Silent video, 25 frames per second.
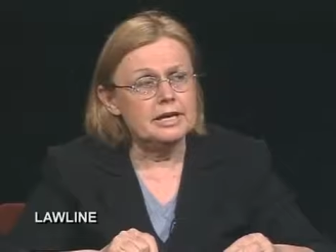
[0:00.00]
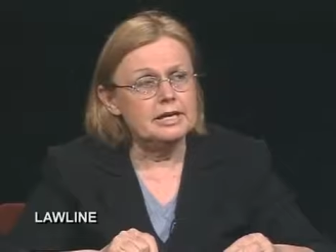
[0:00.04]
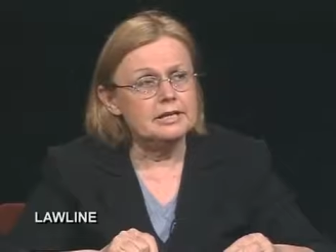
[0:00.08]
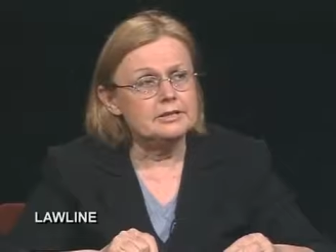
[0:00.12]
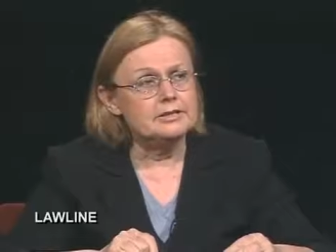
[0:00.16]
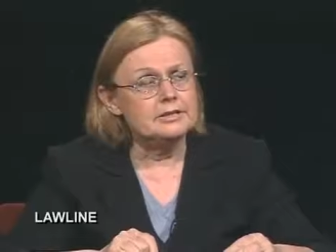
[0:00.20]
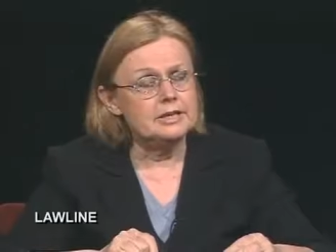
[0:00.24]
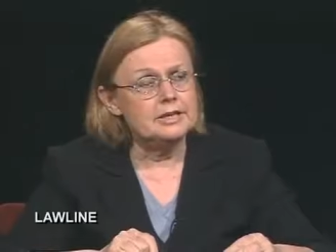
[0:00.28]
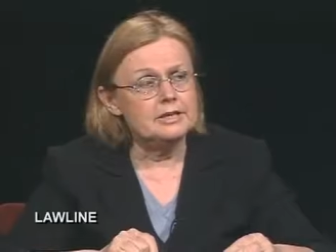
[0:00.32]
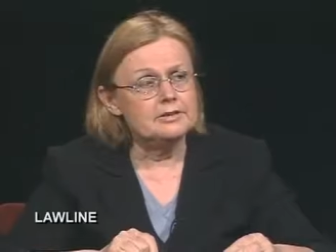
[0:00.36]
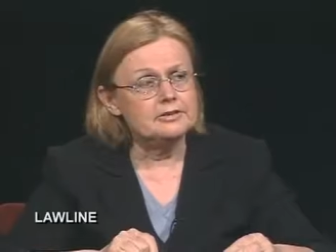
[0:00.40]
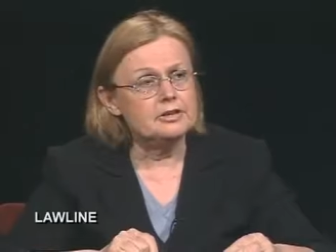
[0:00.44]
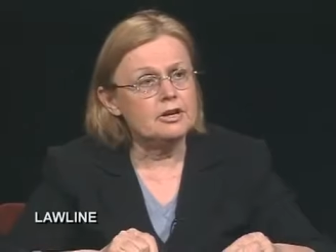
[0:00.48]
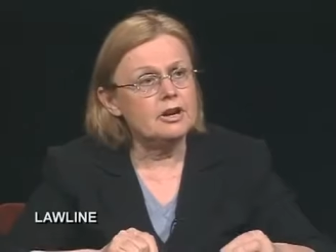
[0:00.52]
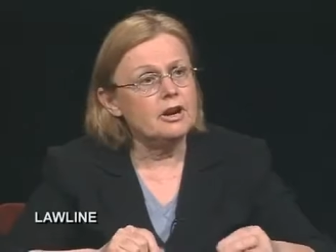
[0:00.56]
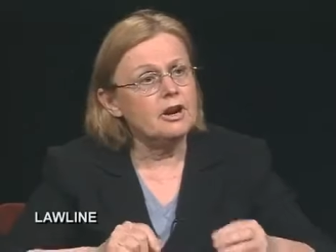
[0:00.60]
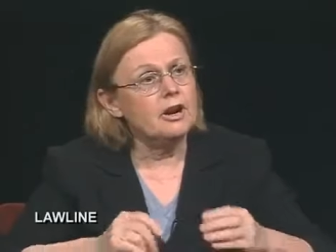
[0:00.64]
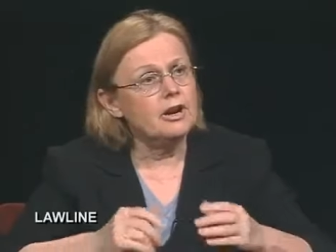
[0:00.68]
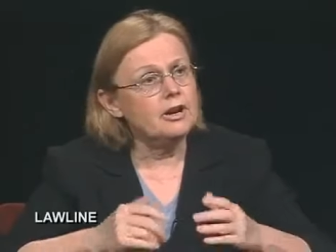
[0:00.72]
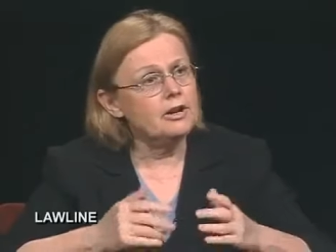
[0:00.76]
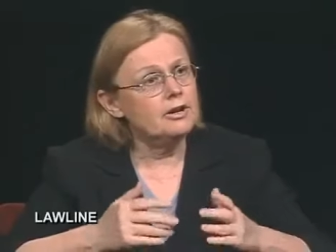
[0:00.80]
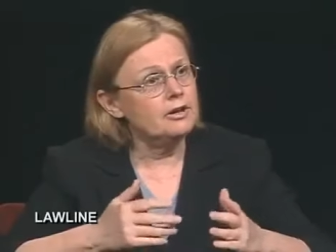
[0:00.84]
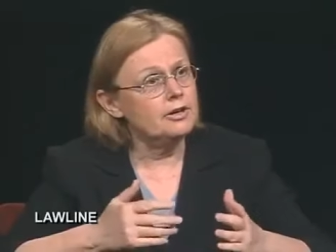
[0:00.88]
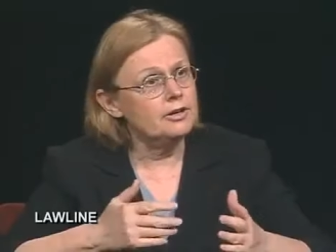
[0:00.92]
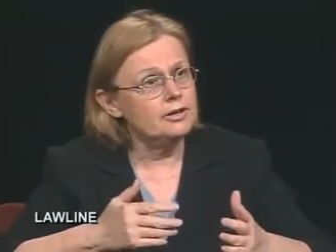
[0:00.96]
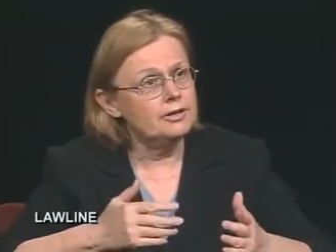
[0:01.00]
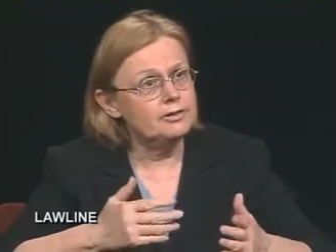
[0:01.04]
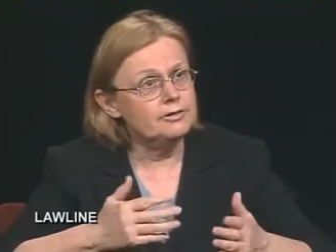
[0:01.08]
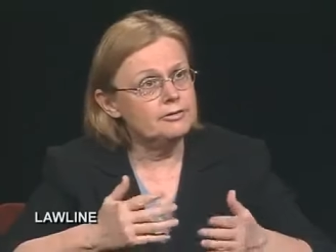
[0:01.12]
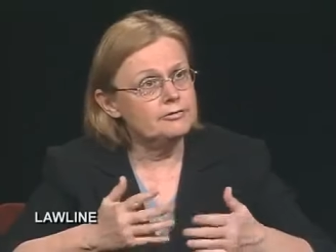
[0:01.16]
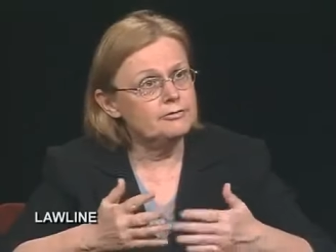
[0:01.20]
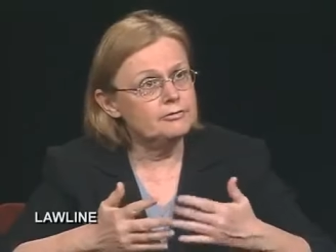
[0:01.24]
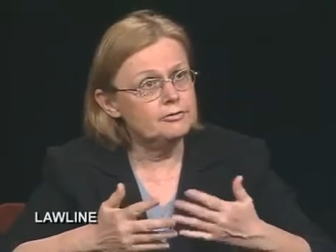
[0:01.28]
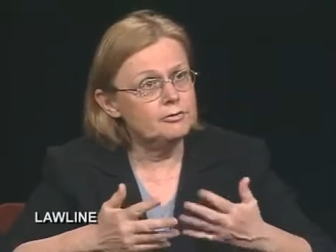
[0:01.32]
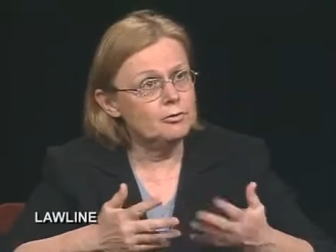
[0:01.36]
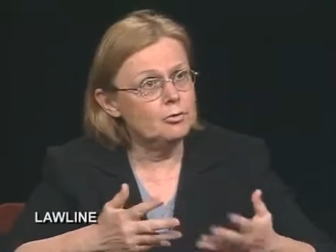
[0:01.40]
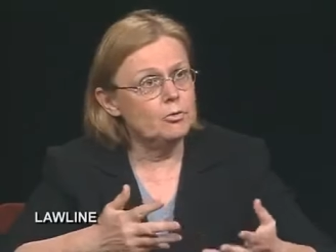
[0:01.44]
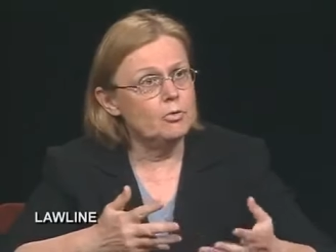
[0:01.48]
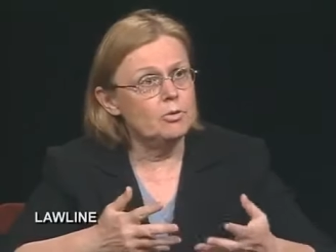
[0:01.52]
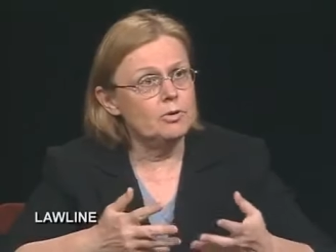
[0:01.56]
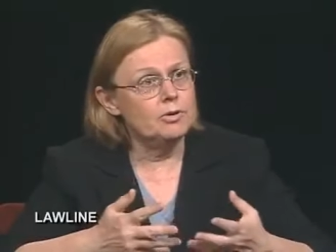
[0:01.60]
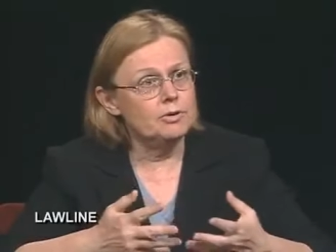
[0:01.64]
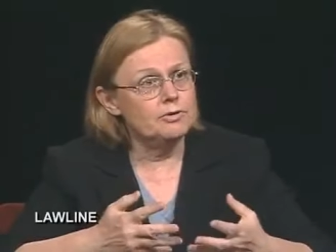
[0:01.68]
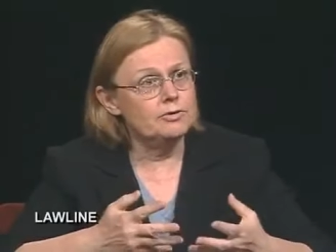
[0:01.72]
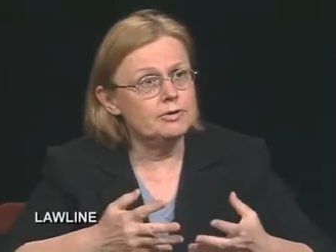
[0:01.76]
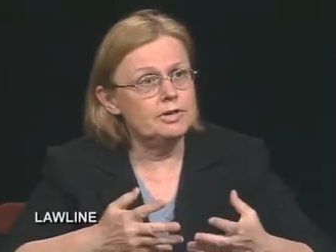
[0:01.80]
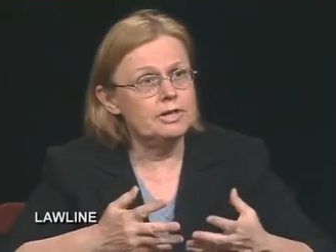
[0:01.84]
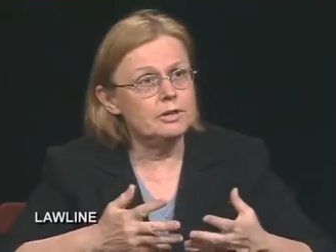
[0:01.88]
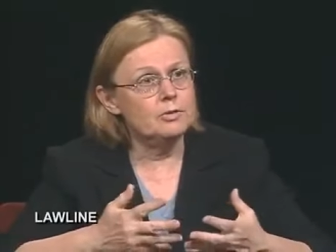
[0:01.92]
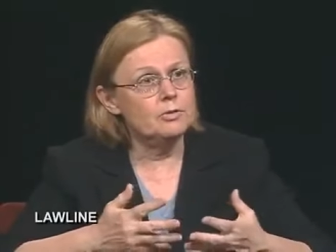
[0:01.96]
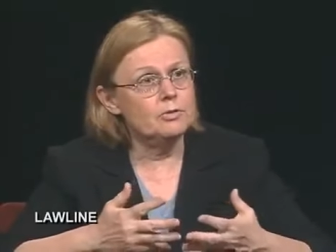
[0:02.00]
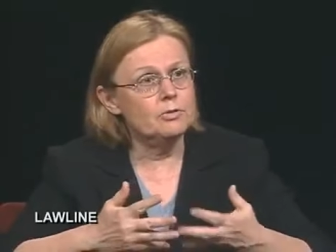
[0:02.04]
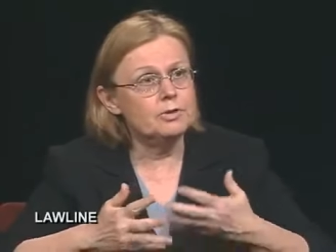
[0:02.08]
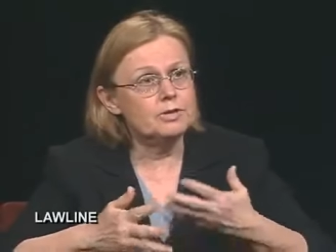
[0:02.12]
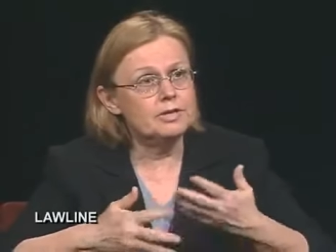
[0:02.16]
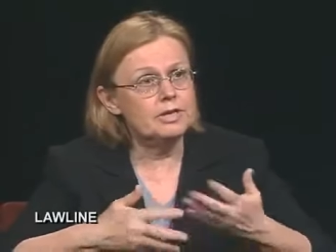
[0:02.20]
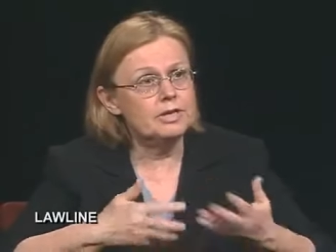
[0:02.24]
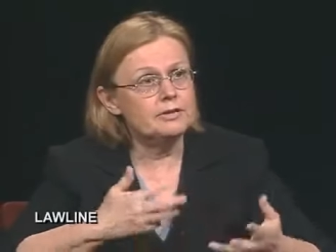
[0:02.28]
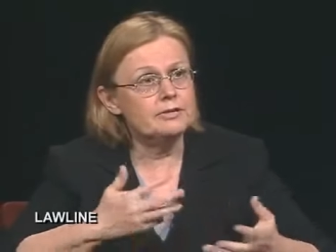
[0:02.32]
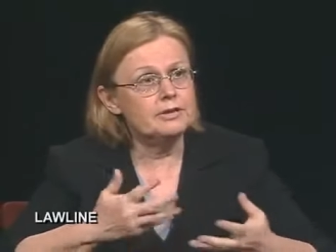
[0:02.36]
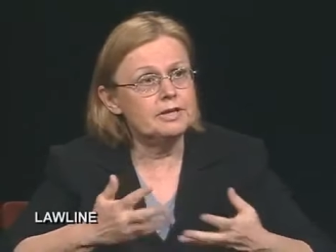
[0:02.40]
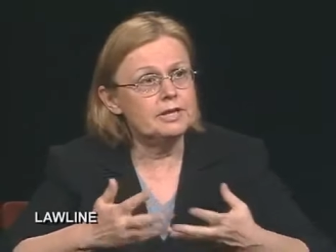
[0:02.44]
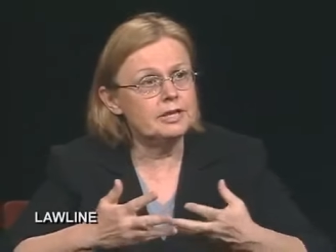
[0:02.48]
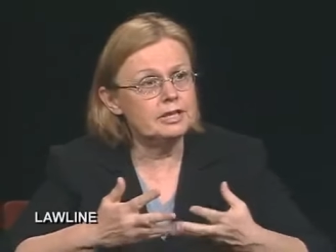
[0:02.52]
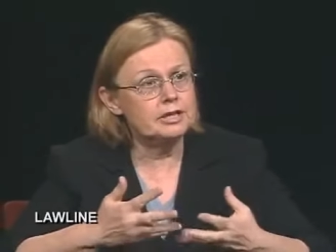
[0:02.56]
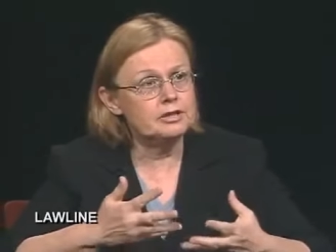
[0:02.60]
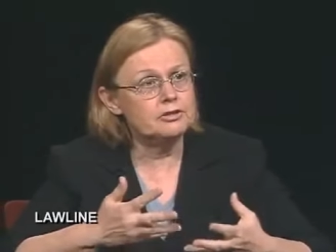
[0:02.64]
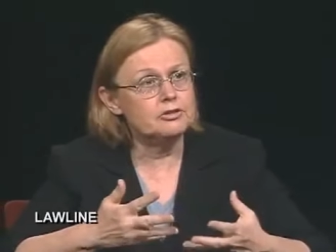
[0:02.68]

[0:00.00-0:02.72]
it, it's hard for the ordinary